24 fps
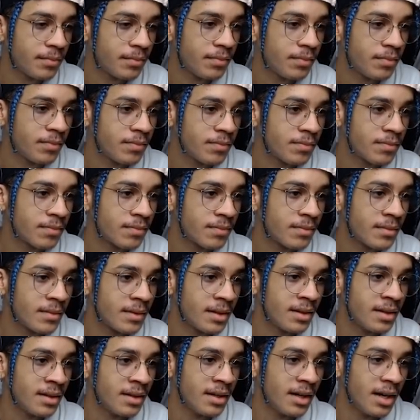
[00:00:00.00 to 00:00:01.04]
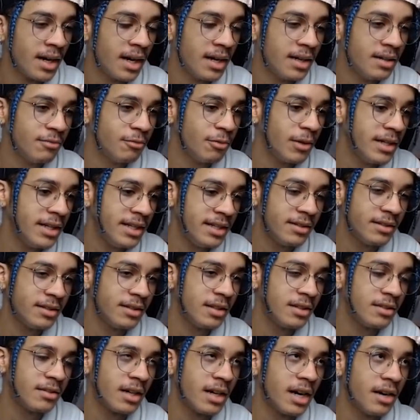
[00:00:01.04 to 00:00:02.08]
Yeah. I when he,
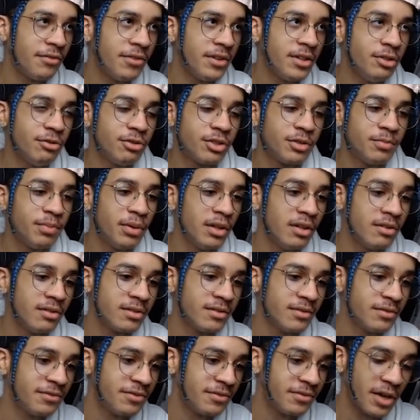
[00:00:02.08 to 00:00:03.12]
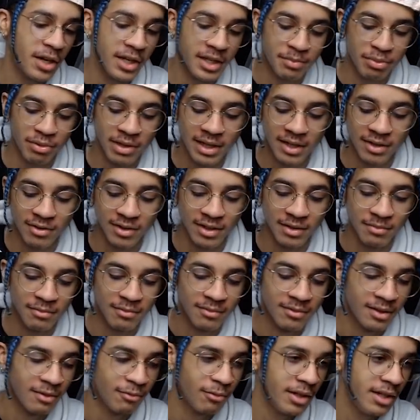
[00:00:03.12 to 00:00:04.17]
I think you should pull a funny prank on him.
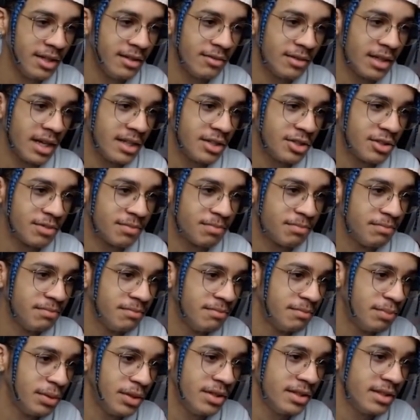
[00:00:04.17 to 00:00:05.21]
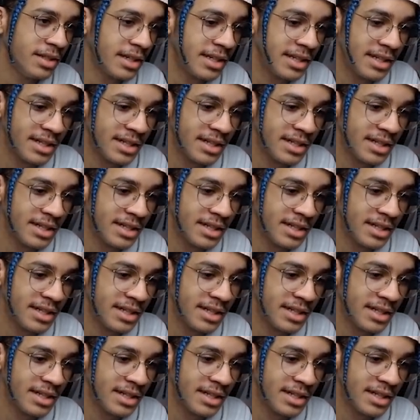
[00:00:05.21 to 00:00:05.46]
When he, like just put your dick in